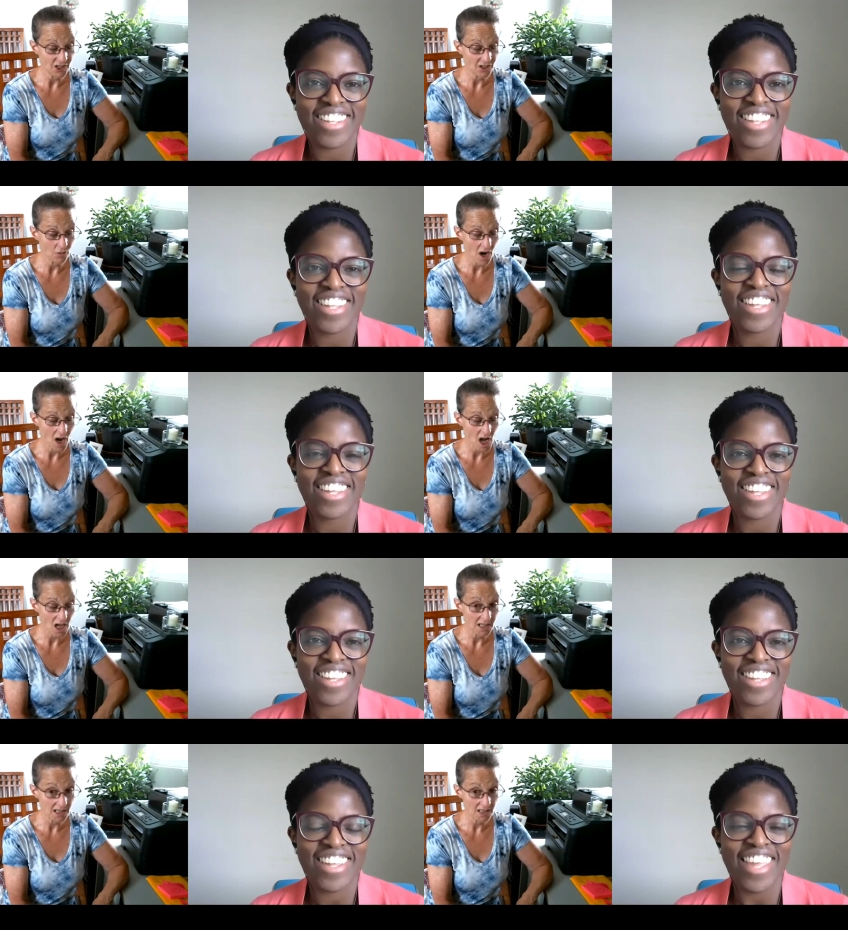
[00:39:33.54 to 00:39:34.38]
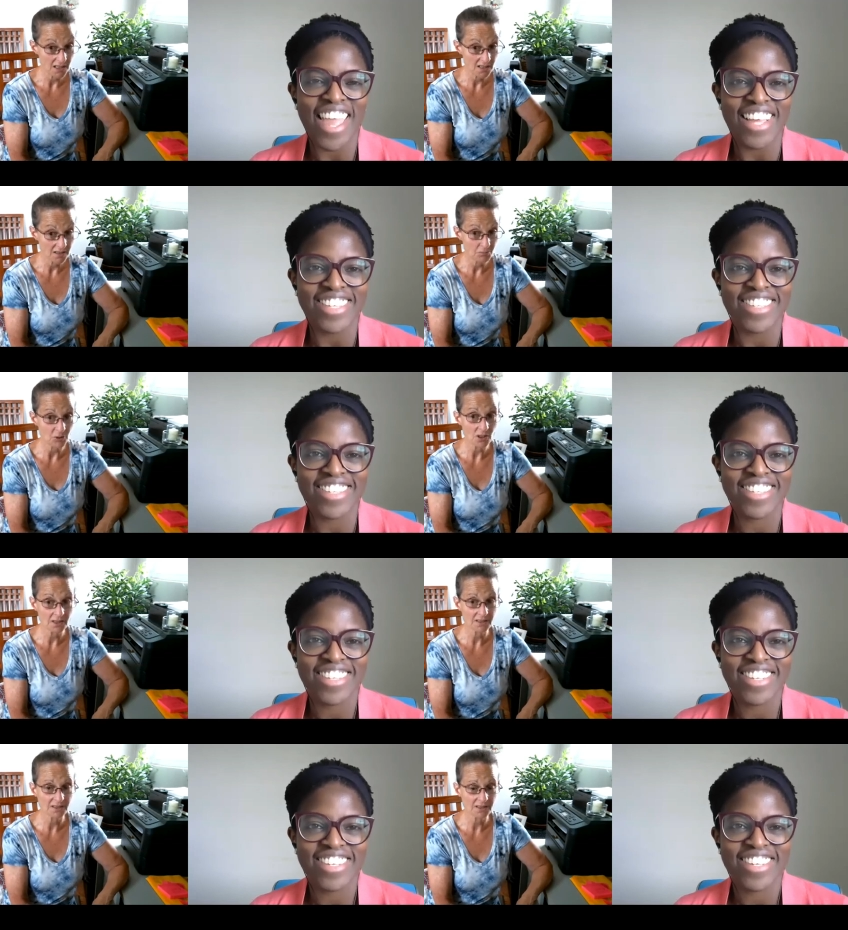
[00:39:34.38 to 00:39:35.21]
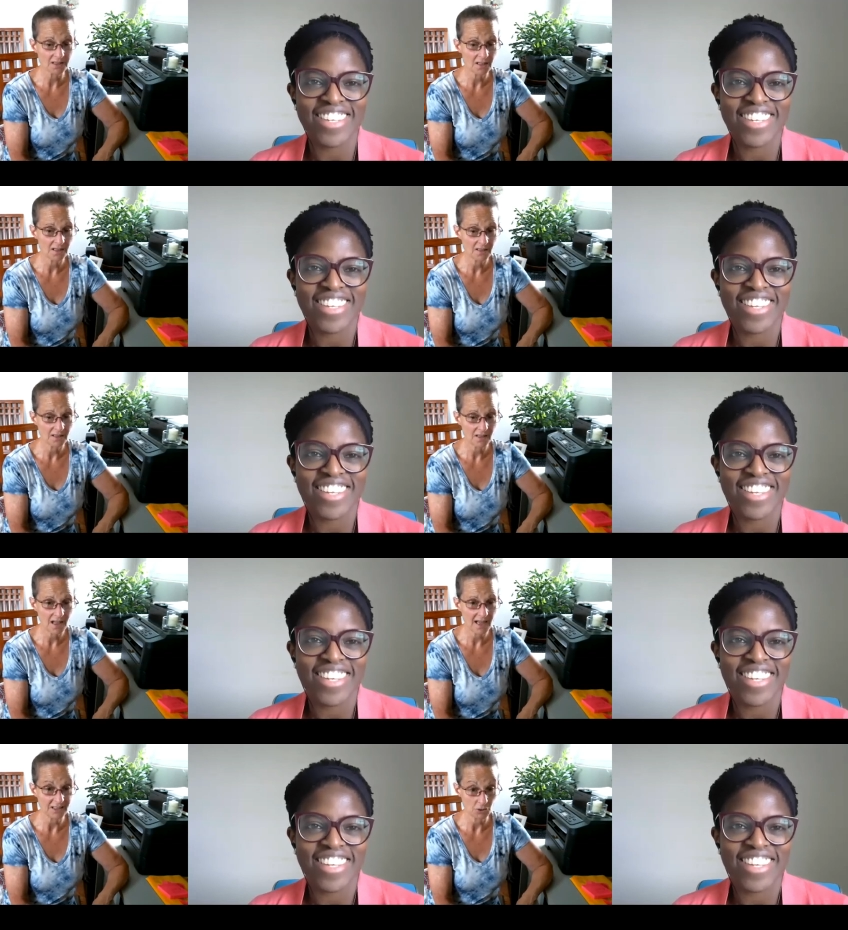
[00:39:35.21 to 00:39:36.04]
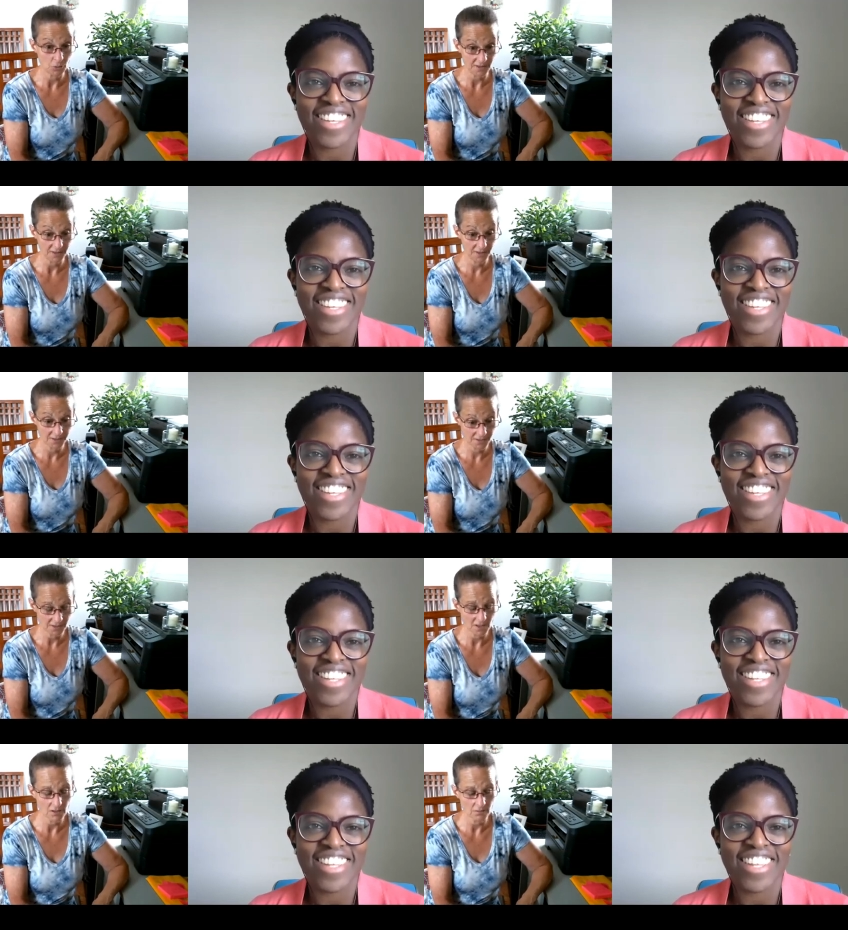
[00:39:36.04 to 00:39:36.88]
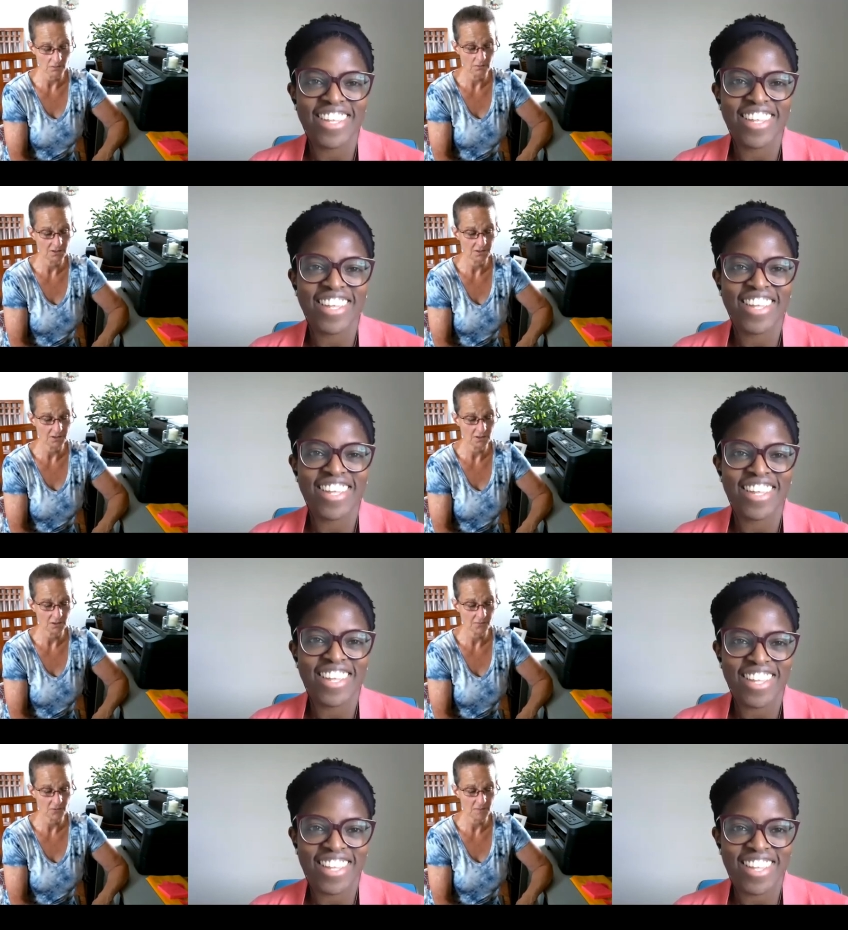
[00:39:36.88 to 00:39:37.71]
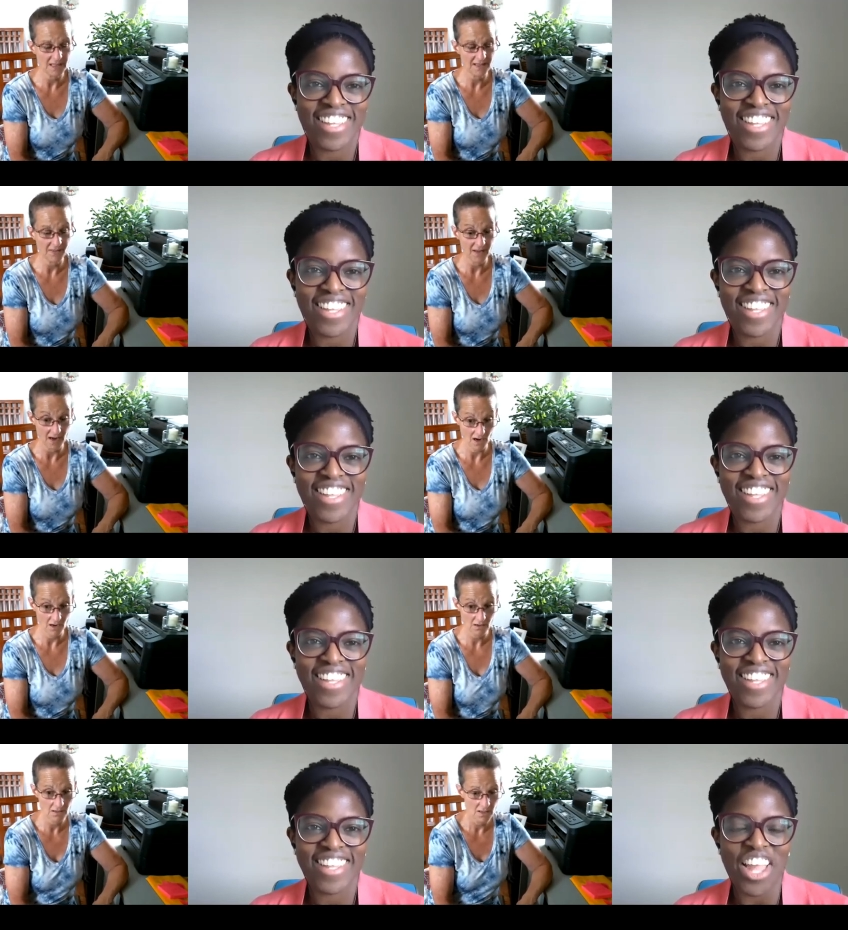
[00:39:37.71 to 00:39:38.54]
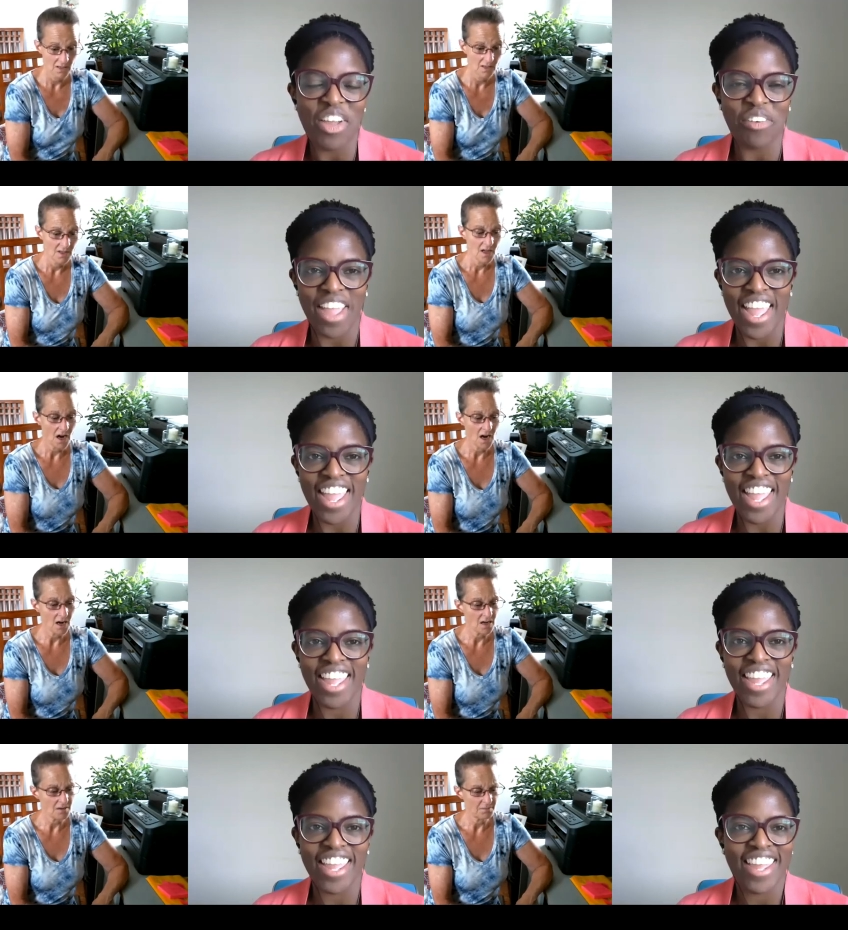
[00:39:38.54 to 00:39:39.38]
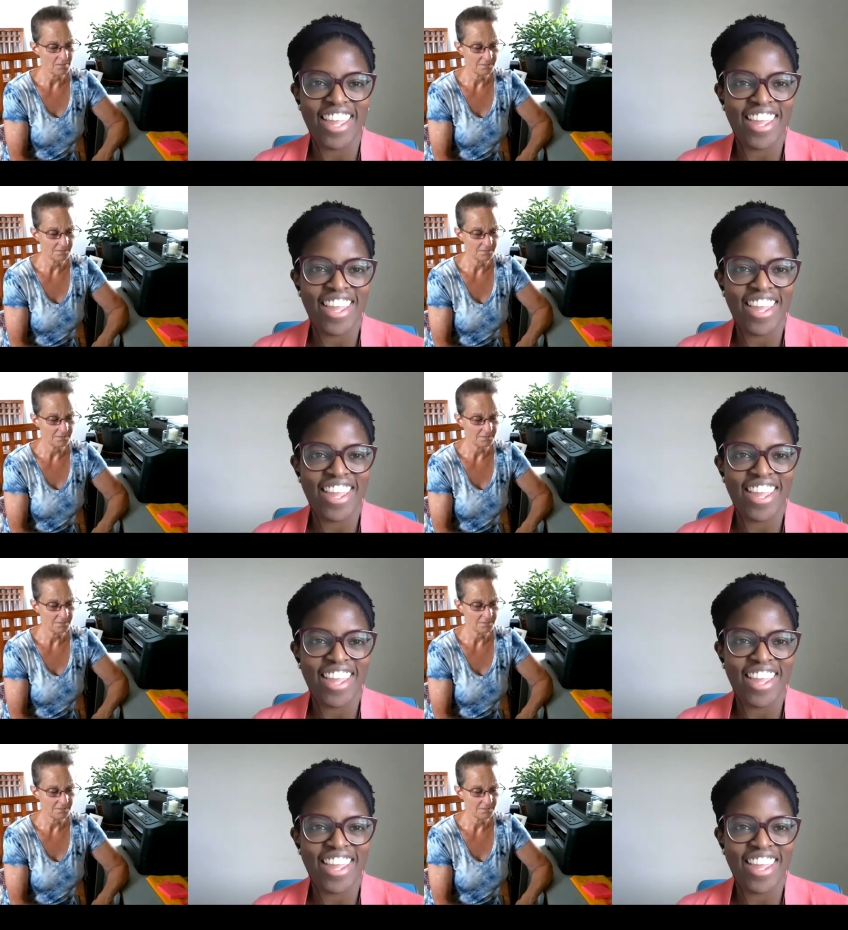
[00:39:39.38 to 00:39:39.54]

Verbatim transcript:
Speaker 1: O I. Yes. Brooks at Twitter. So you could look for me there. Okay. Um,